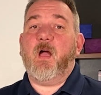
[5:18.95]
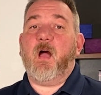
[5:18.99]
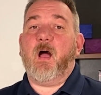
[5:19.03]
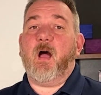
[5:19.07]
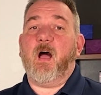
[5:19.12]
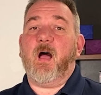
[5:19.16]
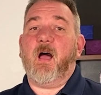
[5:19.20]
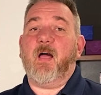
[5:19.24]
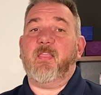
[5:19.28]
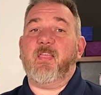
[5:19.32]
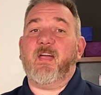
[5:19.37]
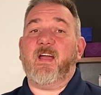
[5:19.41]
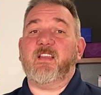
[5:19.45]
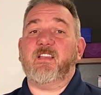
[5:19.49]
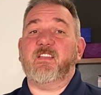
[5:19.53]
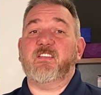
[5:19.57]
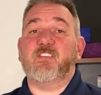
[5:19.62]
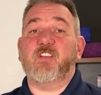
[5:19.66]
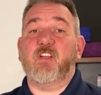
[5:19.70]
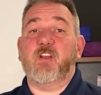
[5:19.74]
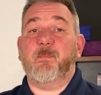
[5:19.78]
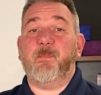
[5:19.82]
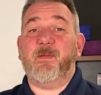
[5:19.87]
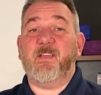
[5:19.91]
That
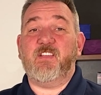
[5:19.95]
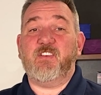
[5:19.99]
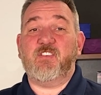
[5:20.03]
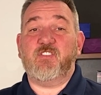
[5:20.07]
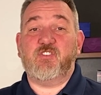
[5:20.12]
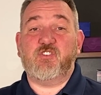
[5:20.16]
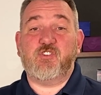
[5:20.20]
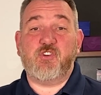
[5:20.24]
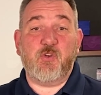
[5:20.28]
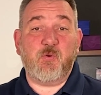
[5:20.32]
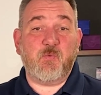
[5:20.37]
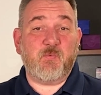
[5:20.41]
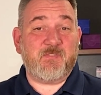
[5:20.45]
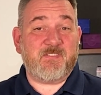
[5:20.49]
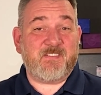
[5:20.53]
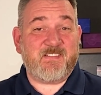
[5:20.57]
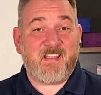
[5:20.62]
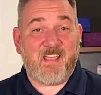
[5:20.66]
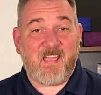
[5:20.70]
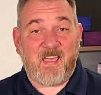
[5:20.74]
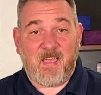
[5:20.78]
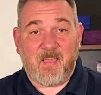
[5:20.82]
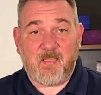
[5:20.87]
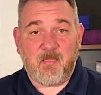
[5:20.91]
is going to be June
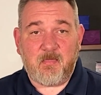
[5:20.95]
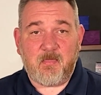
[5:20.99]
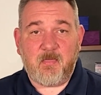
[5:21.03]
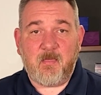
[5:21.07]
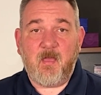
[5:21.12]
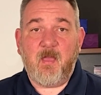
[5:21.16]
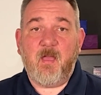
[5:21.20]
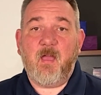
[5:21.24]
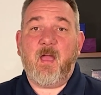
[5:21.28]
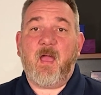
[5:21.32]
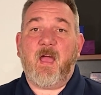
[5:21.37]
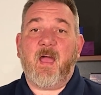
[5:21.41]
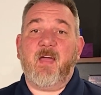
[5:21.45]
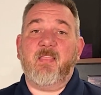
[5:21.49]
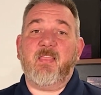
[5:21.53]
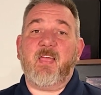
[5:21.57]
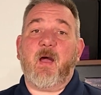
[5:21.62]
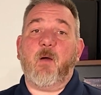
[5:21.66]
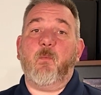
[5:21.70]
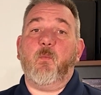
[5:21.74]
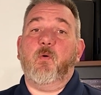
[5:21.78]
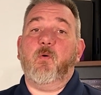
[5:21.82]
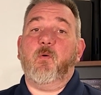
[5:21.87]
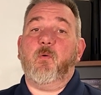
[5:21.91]
10th, and
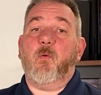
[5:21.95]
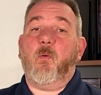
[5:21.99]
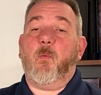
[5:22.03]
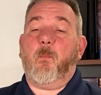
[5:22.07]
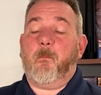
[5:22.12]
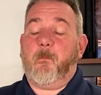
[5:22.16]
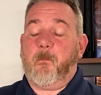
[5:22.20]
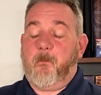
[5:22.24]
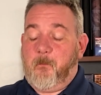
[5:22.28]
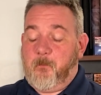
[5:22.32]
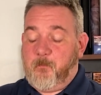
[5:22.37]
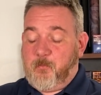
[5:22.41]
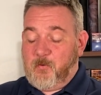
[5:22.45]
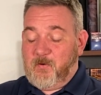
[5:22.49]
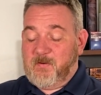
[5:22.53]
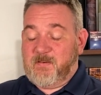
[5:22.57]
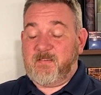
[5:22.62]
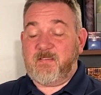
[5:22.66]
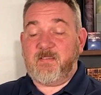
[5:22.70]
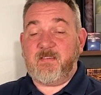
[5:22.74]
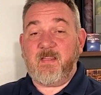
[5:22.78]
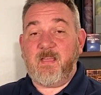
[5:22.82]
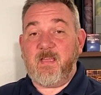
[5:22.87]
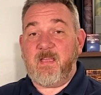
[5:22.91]
that will
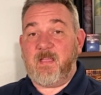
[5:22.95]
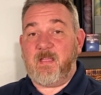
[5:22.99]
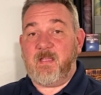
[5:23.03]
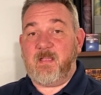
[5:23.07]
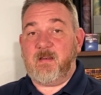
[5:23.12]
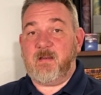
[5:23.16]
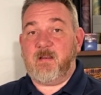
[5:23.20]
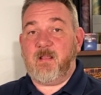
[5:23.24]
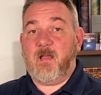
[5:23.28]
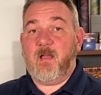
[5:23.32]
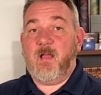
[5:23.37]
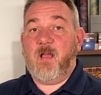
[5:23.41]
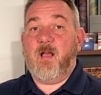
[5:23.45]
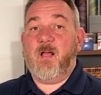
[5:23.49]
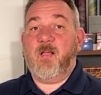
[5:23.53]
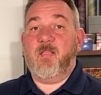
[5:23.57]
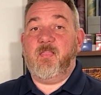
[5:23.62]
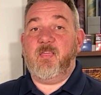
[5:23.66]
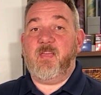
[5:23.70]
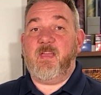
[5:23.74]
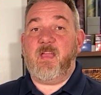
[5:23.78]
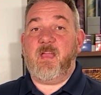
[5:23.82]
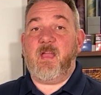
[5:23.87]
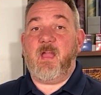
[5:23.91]
precede
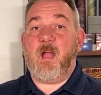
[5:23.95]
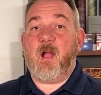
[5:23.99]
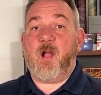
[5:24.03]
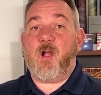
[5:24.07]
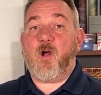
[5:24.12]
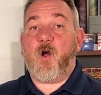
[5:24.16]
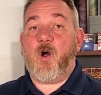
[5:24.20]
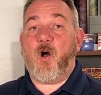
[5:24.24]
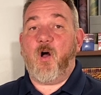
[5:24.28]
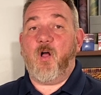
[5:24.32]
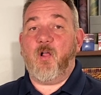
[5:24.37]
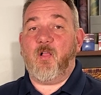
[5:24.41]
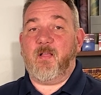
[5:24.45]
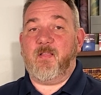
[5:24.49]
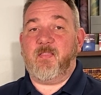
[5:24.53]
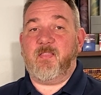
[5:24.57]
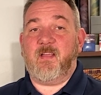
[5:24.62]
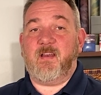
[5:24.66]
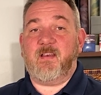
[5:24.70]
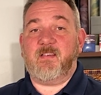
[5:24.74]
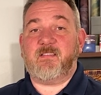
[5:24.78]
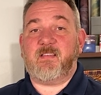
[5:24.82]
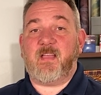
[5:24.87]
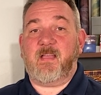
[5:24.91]
the calling
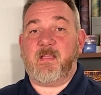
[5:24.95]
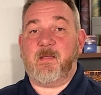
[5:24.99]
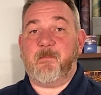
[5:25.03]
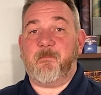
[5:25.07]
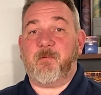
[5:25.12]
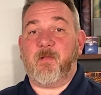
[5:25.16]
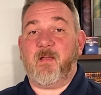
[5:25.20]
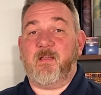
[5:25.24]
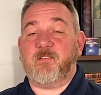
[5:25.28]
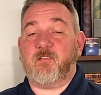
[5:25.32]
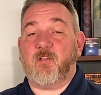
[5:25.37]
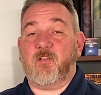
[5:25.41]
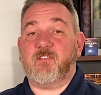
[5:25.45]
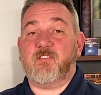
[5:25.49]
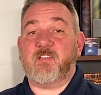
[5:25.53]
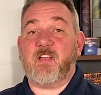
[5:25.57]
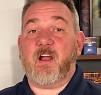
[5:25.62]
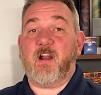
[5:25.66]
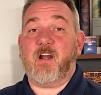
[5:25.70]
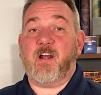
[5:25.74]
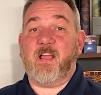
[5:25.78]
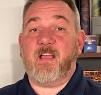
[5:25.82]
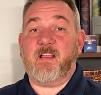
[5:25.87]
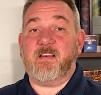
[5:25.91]
that is taking place on
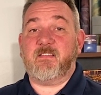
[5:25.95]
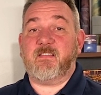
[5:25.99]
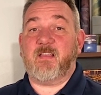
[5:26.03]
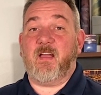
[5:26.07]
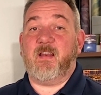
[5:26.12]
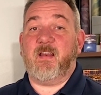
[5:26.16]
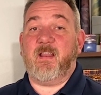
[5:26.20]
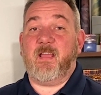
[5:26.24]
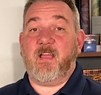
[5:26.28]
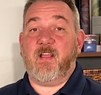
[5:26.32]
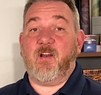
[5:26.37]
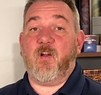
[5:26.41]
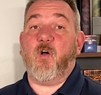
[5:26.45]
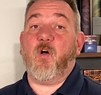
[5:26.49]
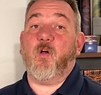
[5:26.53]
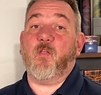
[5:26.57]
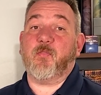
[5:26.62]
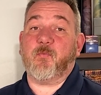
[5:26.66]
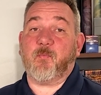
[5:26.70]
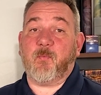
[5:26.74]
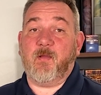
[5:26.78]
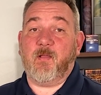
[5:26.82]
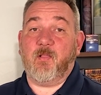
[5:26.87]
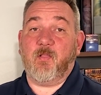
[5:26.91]
Saturday and Sunday in all
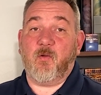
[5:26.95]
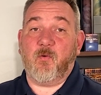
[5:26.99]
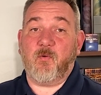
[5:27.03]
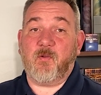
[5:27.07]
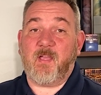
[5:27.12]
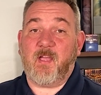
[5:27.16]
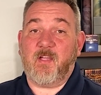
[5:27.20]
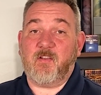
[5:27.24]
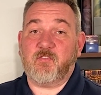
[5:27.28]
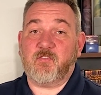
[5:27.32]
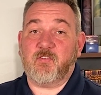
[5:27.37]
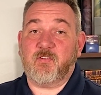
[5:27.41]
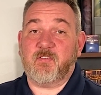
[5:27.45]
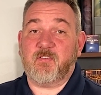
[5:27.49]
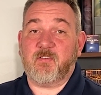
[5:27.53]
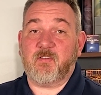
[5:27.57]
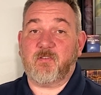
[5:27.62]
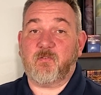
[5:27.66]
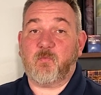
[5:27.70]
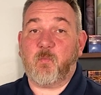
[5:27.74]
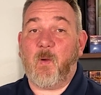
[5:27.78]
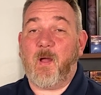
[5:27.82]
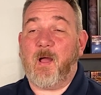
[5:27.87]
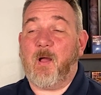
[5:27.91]
3 locations
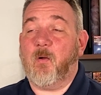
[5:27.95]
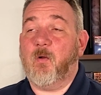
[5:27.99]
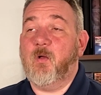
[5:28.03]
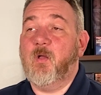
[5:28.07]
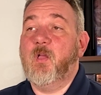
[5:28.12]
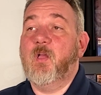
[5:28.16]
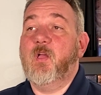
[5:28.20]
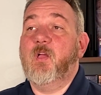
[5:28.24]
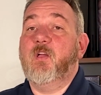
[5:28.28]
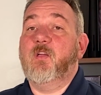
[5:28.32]
as well.